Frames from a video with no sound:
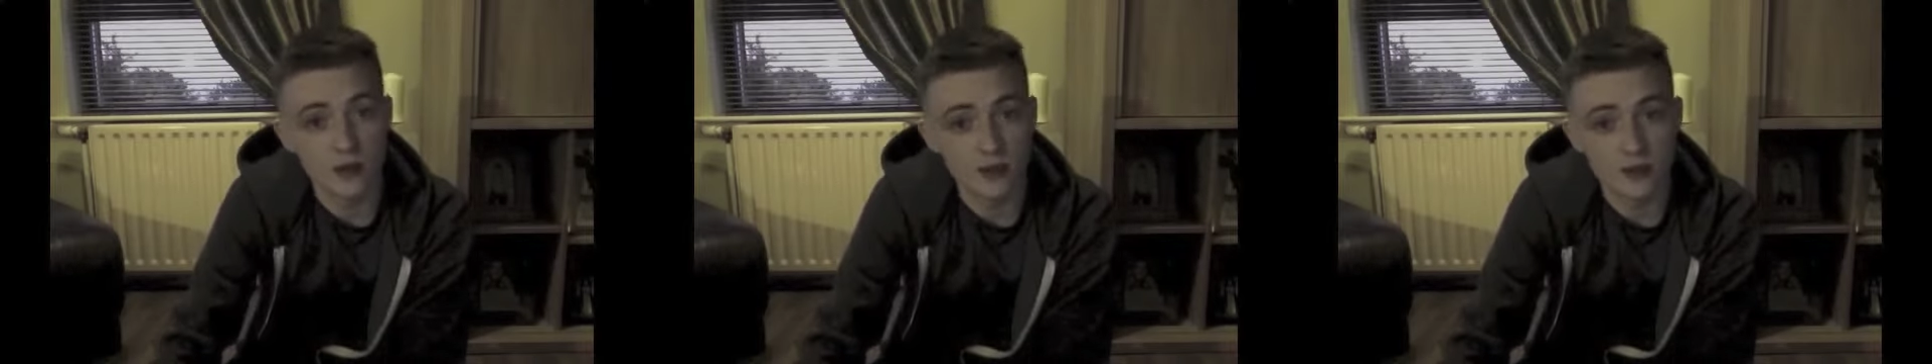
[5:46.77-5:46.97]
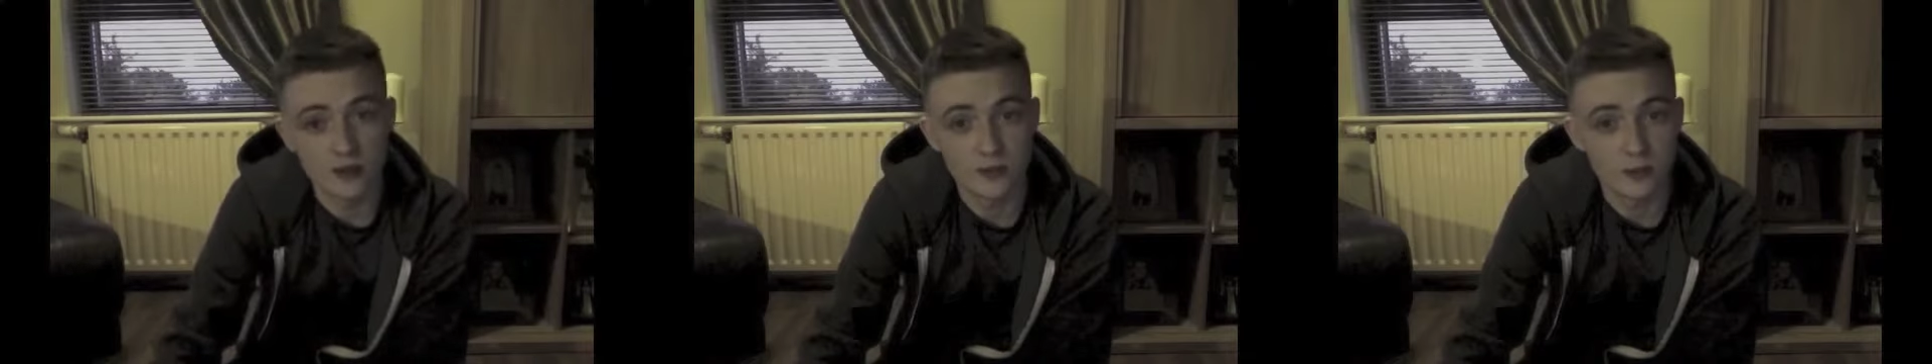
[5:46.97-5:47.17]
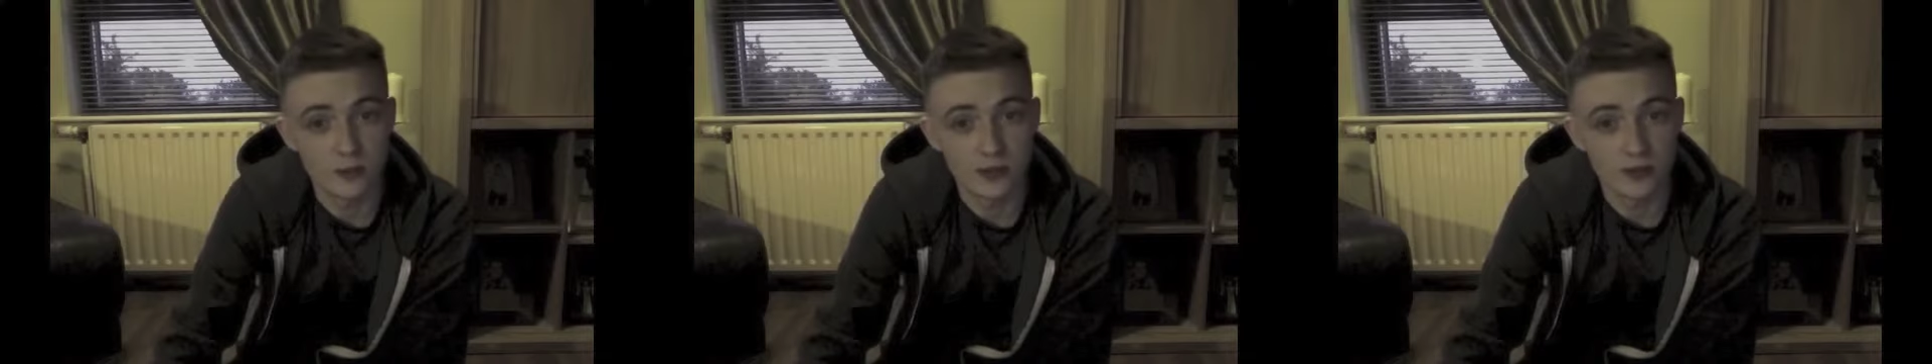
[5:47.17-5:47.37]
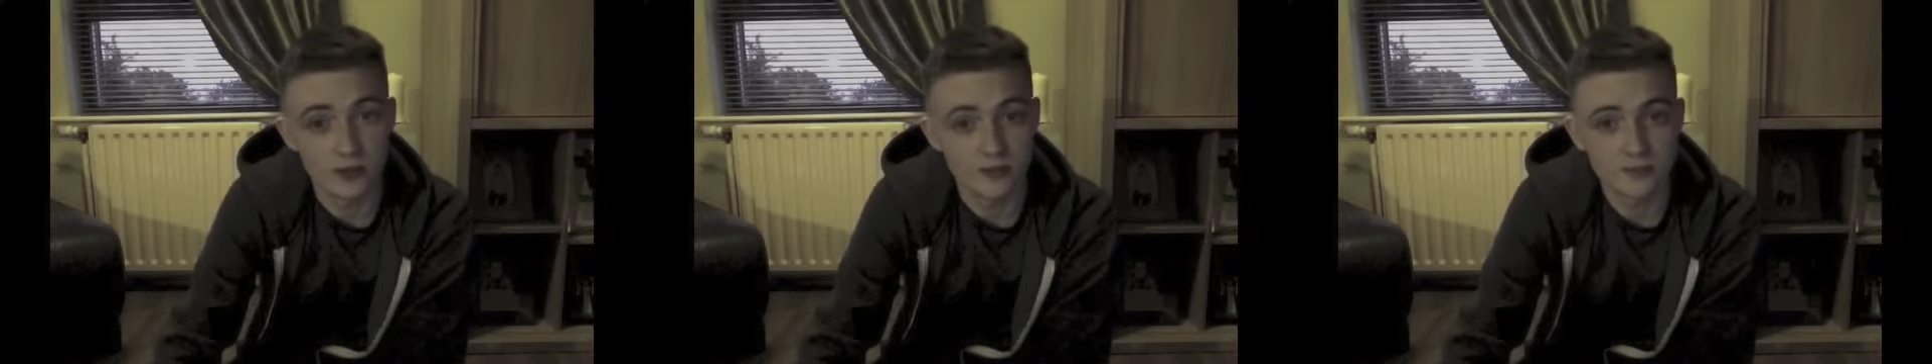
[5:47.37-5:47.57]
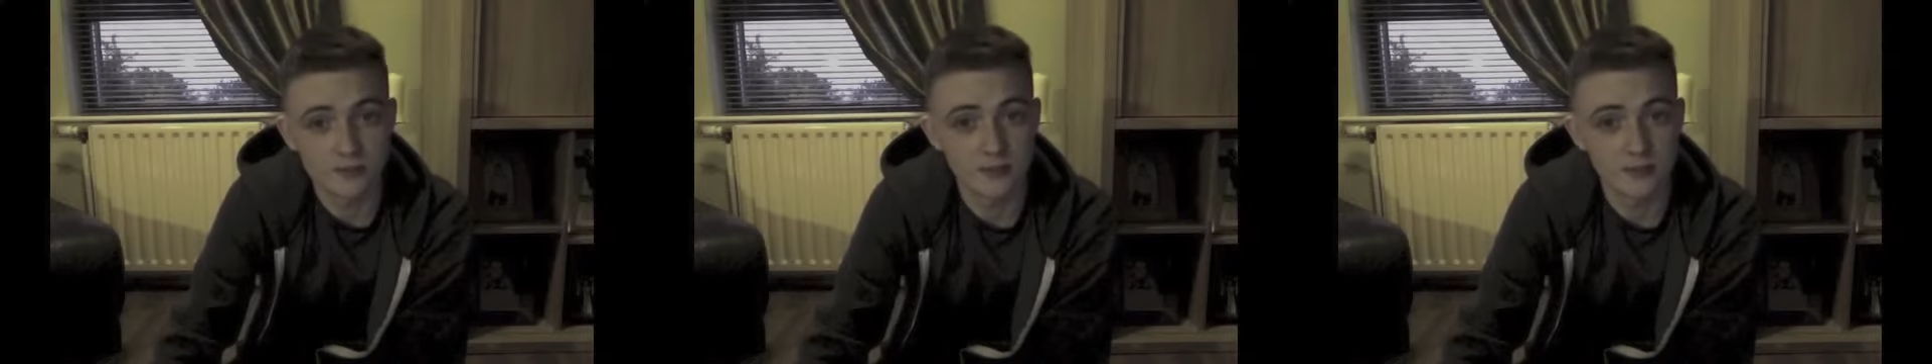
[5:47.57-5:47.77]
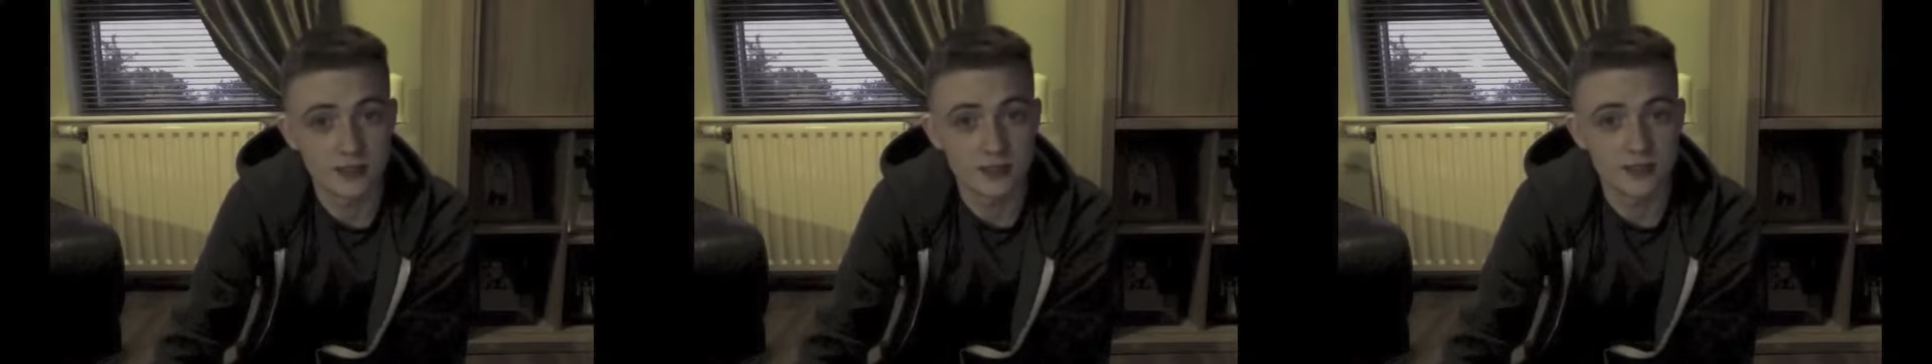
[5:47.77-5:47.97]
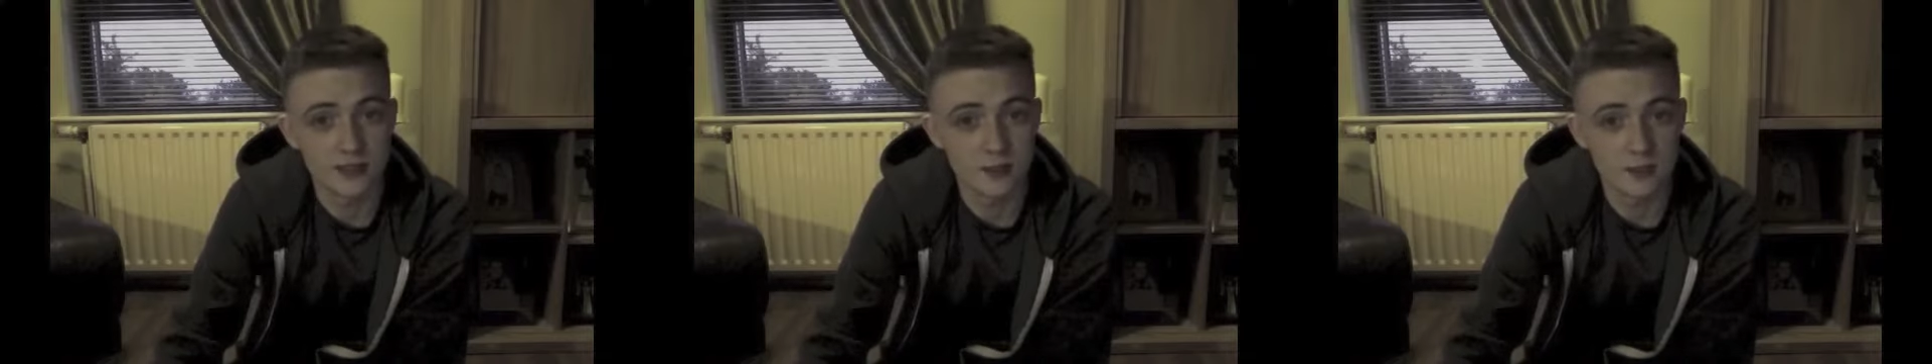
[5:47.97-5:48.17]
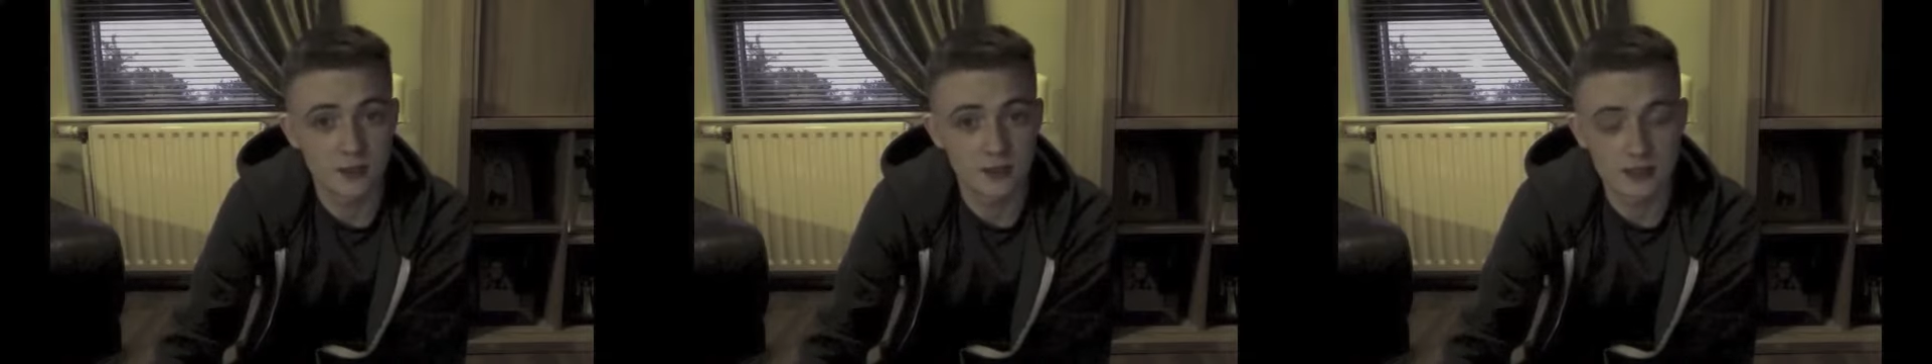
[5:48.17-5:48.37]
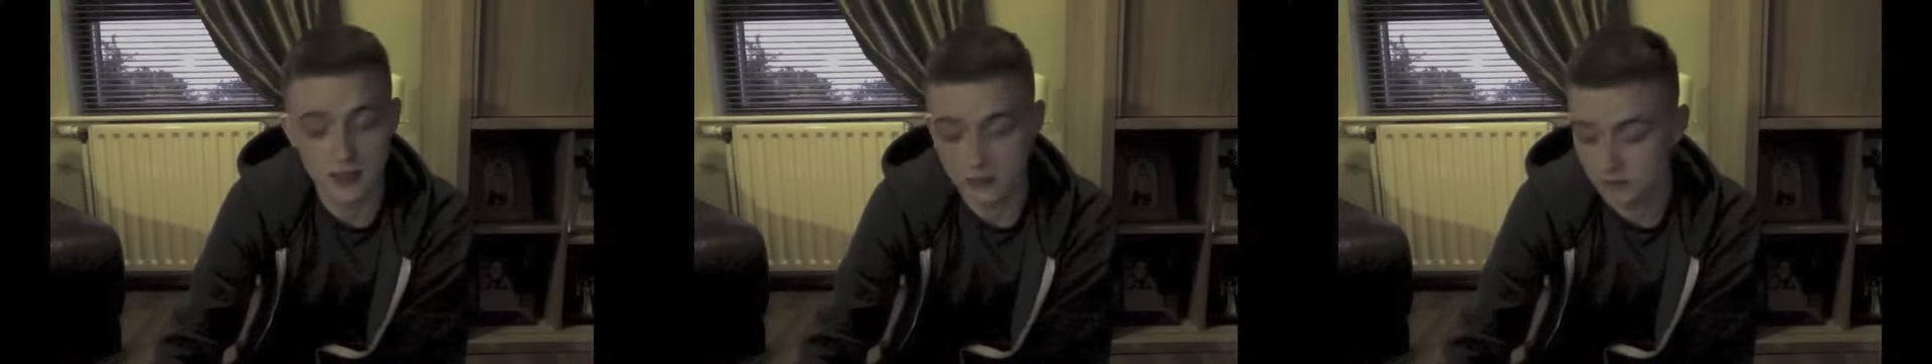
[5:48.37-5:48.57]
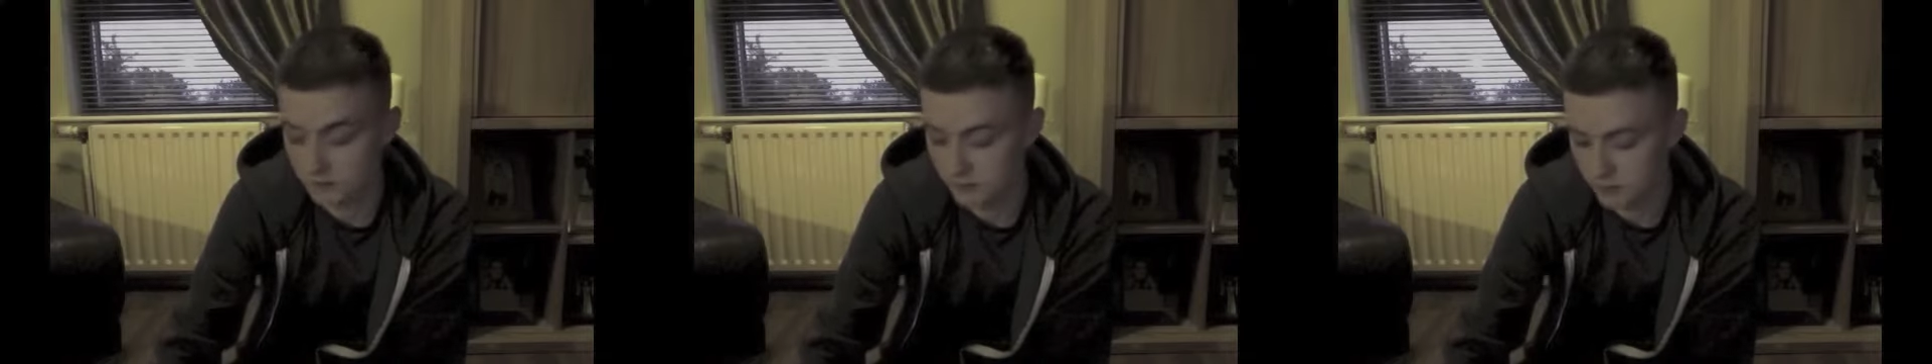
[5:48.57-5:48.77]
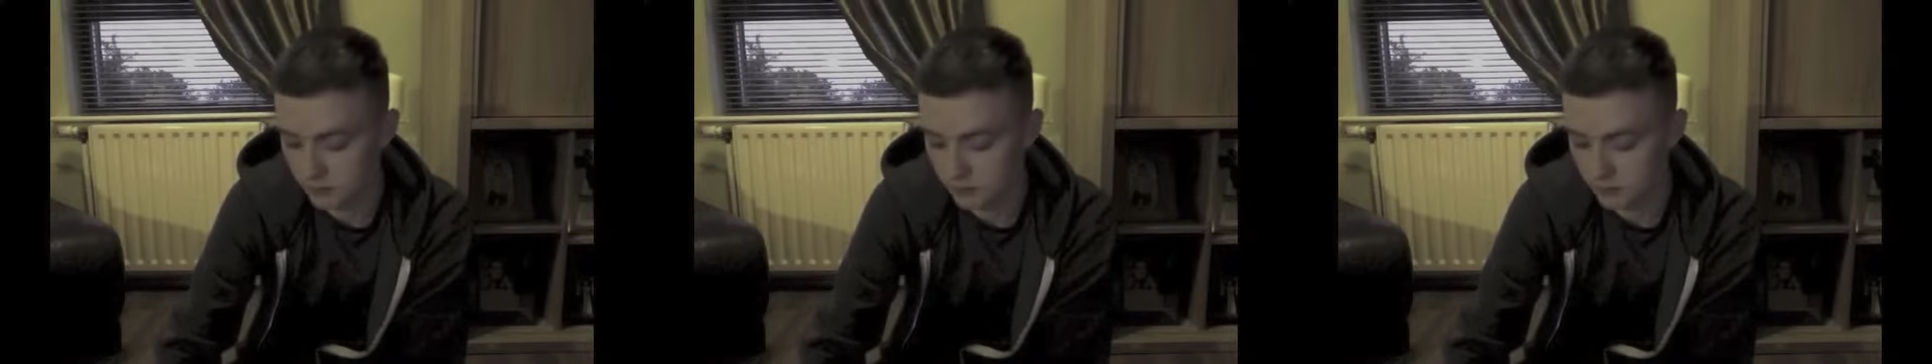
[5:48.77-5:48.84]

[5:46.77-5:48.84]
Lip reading: dysphoria 9 times out of 10.